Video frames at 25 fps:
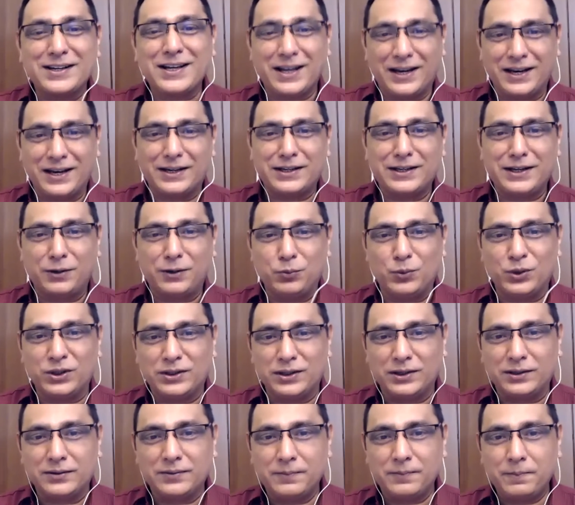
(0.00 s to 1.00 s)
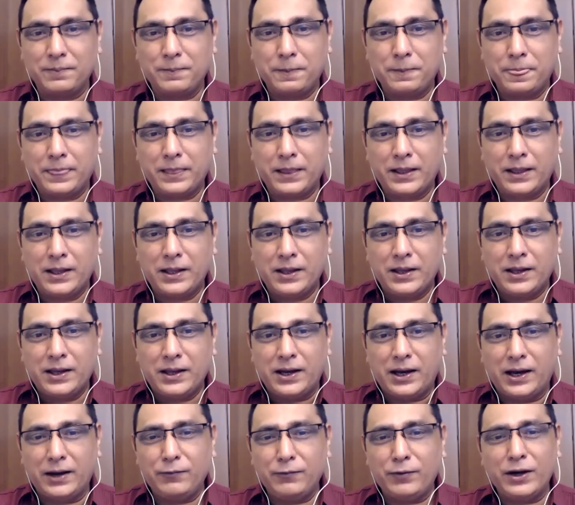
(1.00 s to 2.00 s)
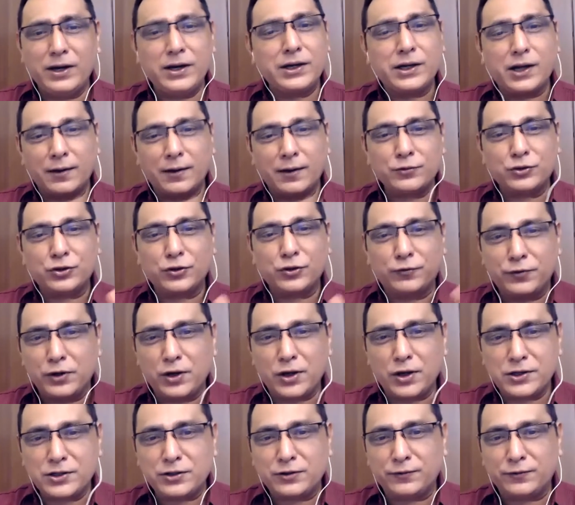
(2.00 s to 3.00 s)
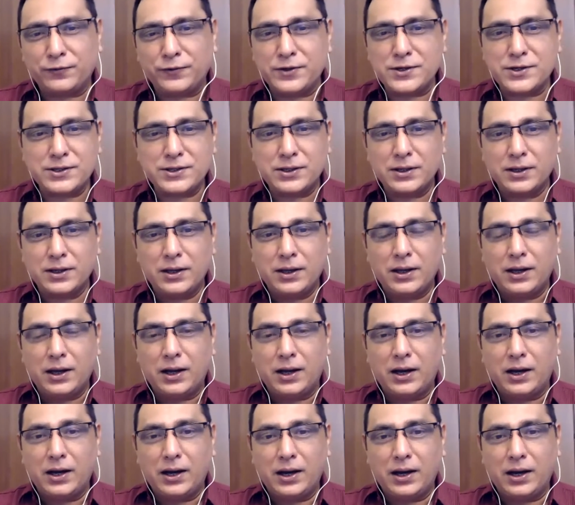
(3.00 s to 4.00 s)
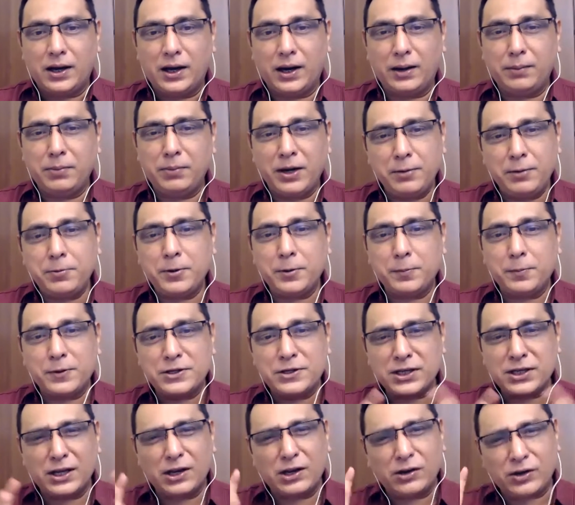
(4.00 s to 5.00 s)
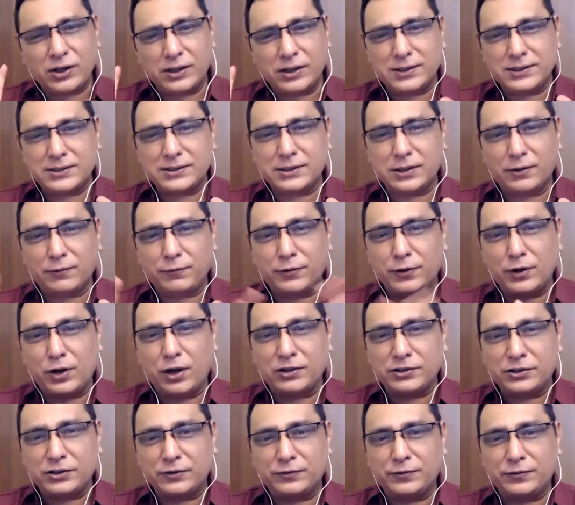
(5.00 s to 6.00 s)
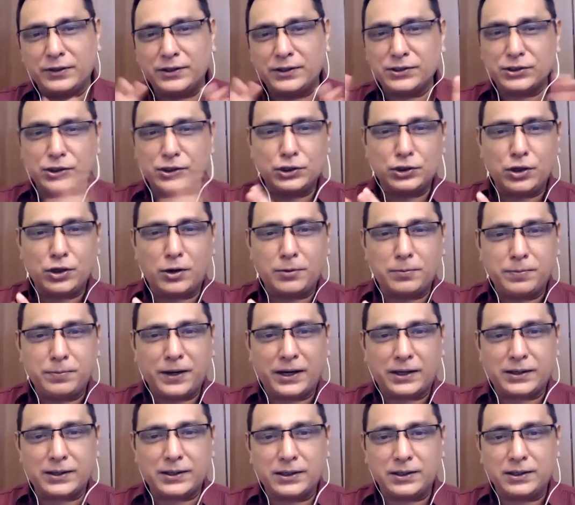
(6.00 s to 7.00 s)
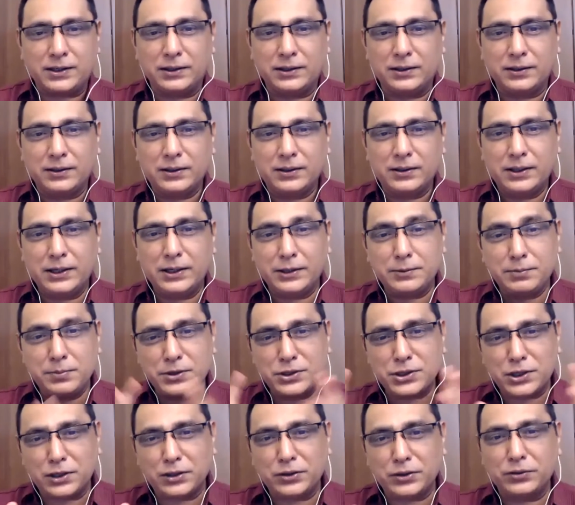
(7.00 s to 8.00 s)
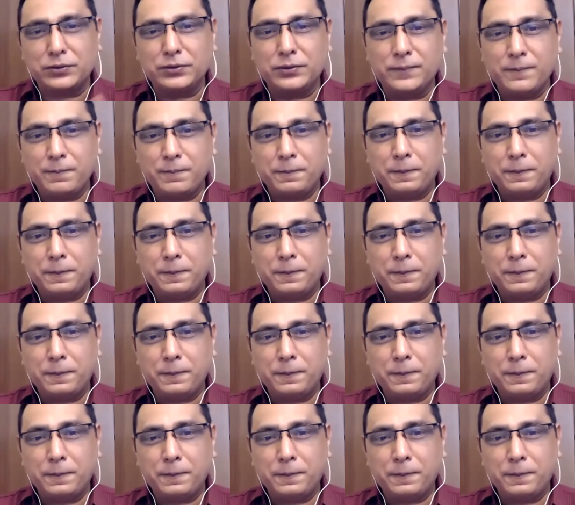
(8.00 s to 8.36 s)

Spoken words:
connecting with it. And when it comes to philosophies, and many people say, okay, this is a philosophy, this is not practical. Let me tell you,